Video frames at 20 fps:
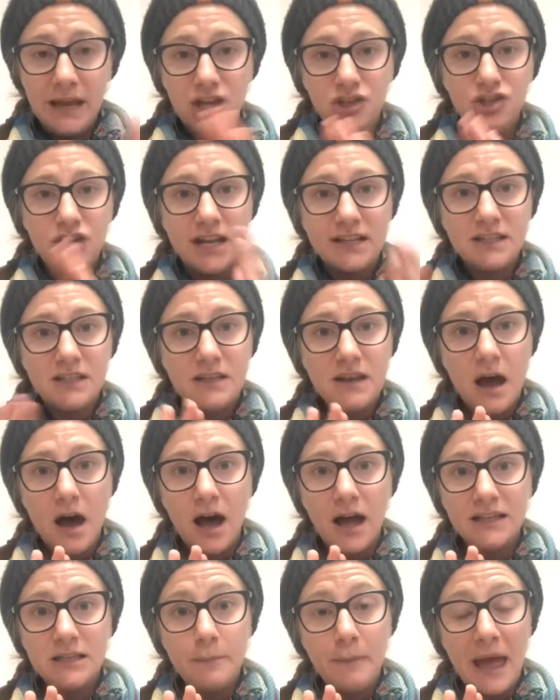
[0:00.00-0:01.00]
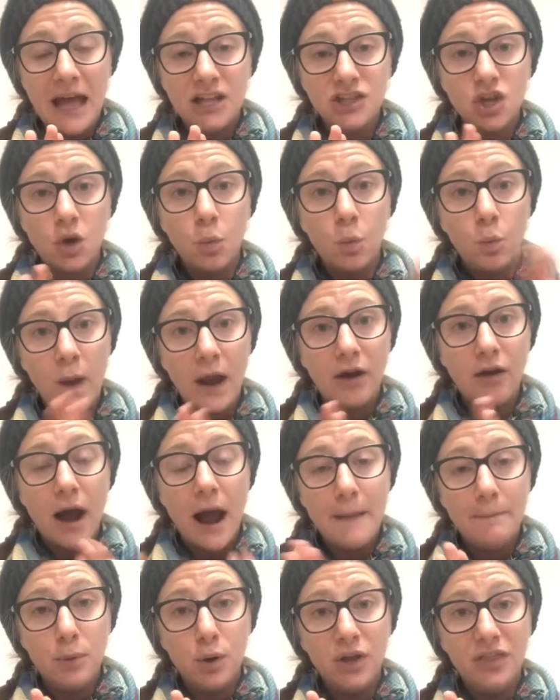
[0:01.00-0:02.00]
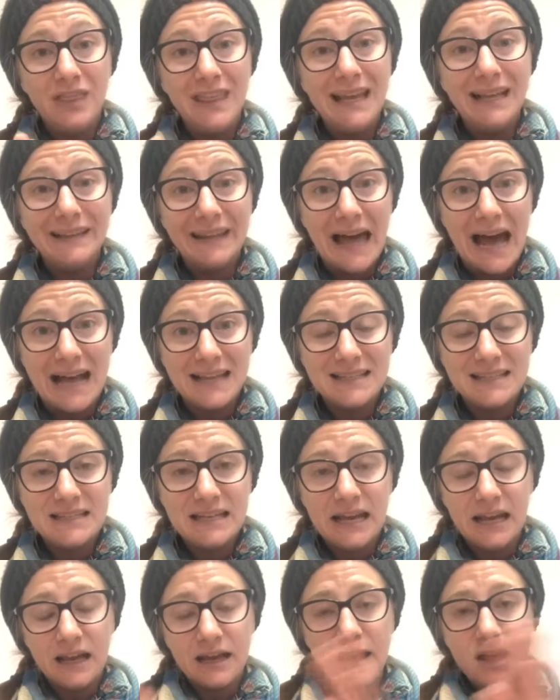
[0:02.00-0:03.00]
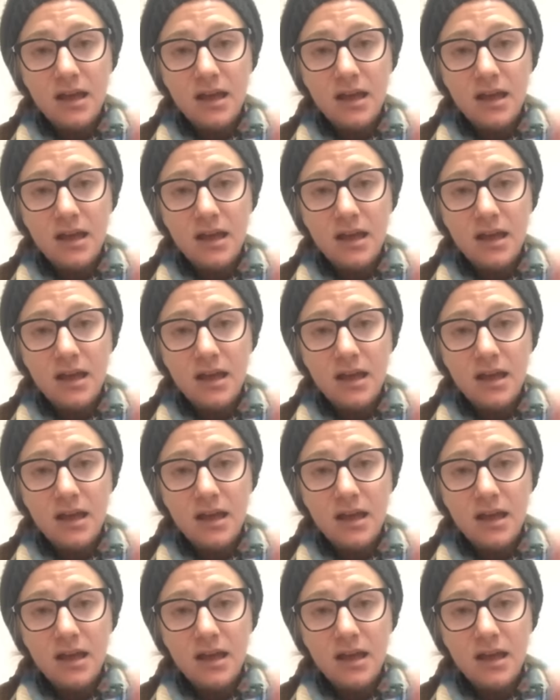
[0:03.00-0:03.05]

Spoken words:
It just depends on where I put the elastic.